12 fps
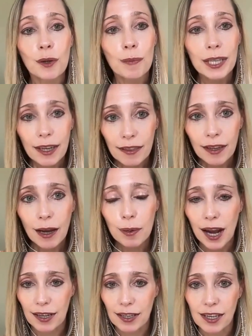begin that
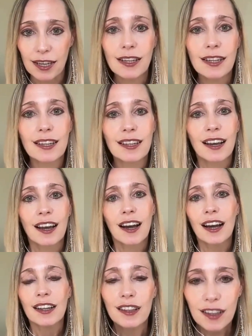practice.
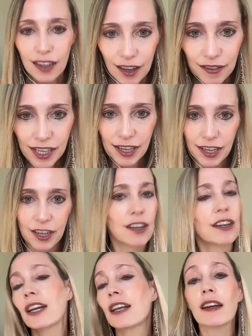I'd love to
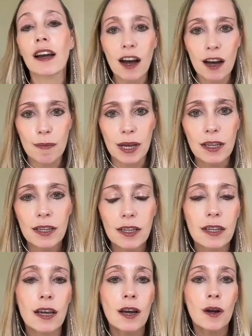hear in the
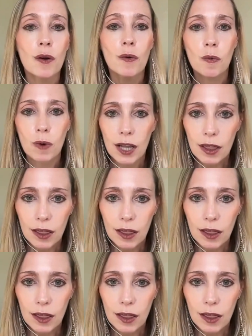comments what